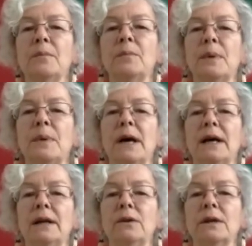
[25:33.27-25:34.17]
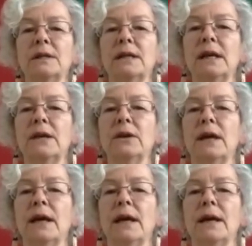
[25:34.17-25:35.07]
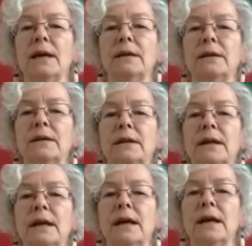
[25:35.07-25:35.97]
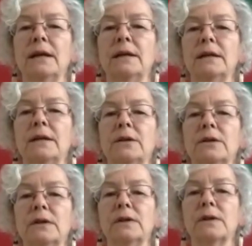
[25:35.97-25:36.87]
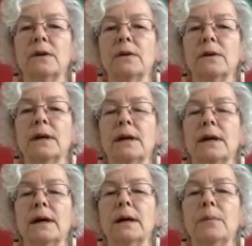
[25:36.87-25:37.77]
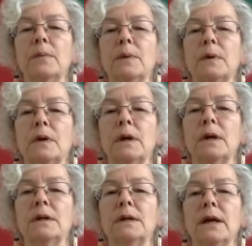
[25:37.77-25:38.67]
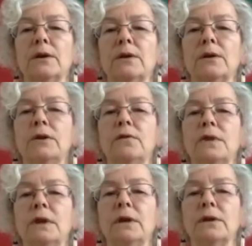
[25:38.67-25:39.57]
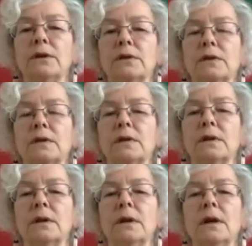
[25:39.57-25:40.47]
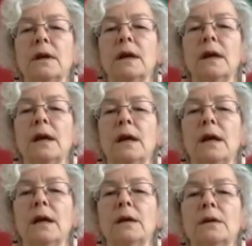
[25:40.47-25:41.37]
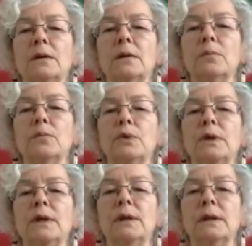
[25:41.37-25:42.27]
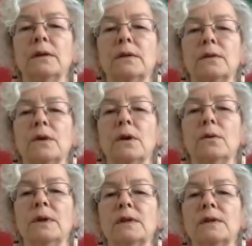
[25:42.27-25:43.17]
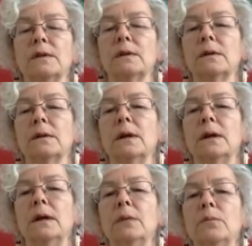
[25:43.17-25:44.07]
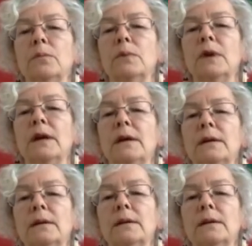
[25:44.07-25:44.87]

But you can take your hand and you're just going up and down your fingers and breathing. So it's an in breath